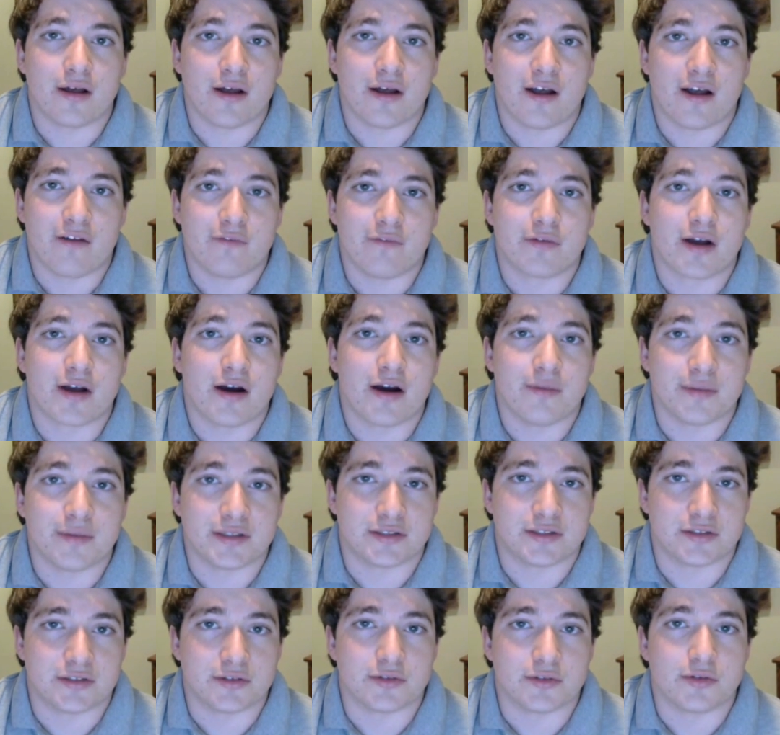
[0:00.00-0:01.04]
have come
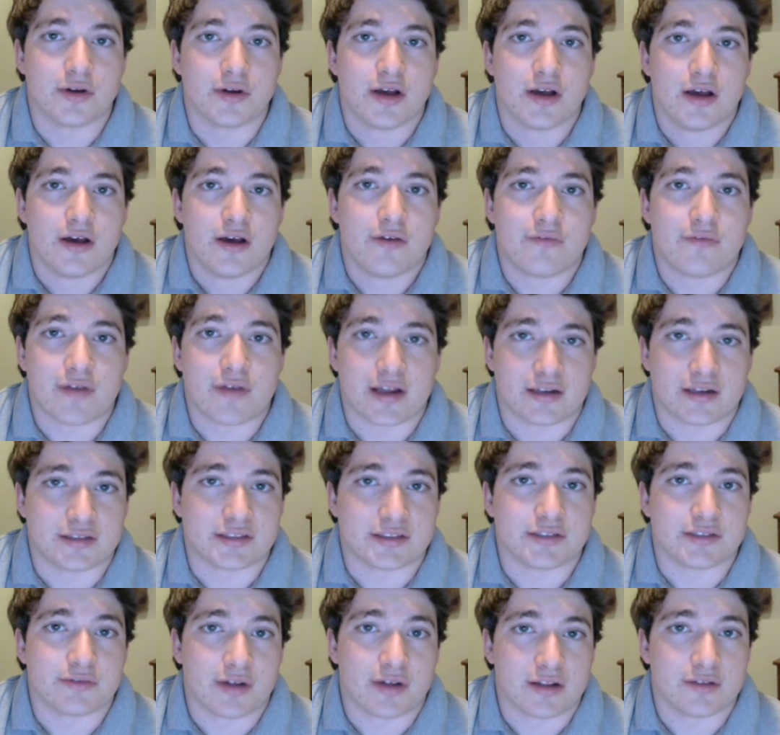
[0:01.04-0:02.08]
into
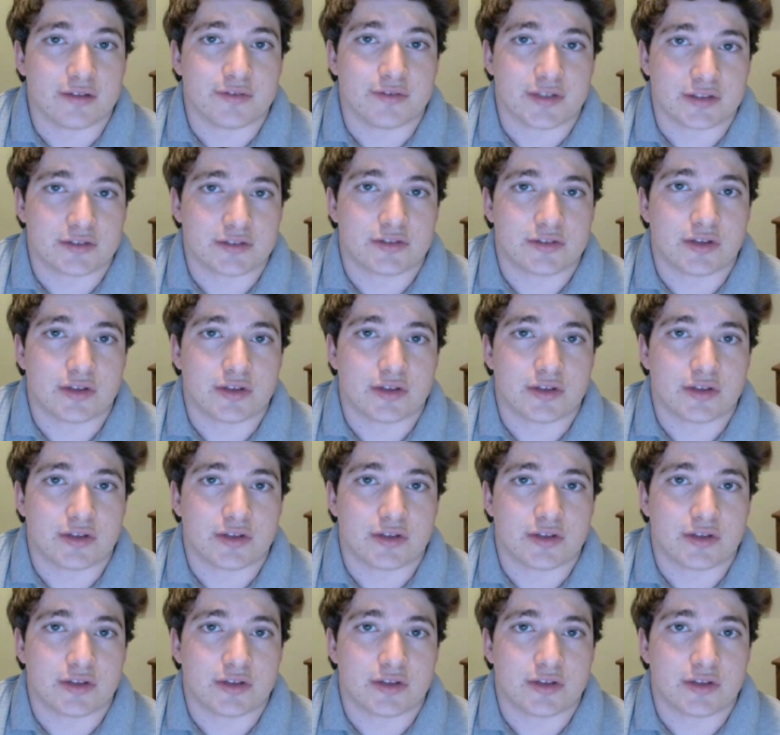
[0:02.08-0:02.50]
fantasy relevance.